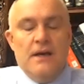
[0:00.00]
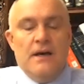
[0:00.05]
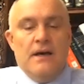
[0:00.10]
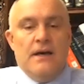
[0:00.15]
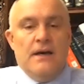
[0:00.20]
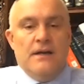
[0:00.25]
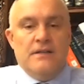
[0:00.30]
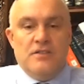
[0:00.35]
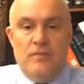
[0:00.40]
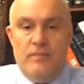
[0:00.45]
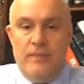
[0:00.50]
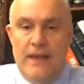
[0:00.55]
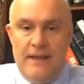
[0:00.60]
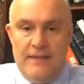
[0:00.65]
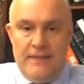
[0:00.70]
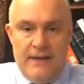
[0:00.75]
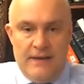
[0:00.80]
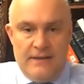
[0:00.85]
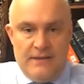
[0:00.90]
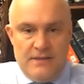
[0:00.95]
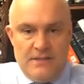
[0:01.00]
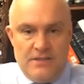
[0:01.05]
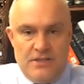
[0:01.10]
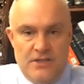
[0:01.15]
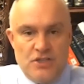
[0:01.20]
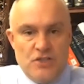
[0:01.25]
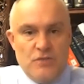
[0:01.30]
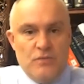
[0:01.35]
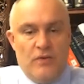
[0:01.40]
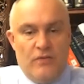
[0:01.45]
to make that
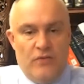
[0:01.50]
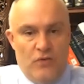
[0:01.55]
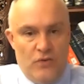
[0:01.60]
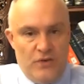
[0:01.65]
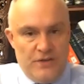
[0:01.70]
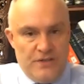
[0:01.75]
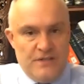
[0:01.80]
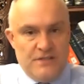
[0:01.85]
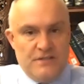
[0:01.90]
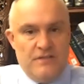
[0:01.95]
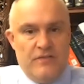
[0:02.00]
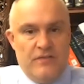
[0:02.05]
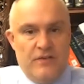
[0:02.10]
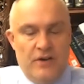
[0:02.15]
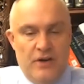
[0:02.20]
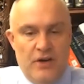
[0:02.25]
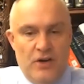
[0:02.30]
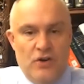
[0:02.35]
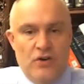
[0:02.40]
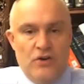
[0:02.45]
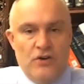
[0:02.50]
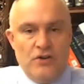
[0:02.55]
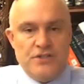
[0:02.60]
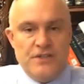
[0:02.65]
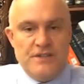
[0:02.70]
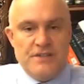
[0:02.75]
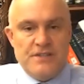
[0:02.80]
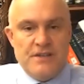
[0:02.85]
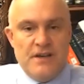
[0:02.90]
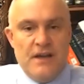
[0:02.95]
decision. But of course, that's a very
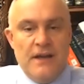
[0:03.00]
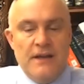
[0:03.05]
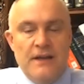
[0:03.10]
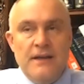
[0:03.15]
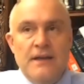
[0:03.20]
encouraging sign.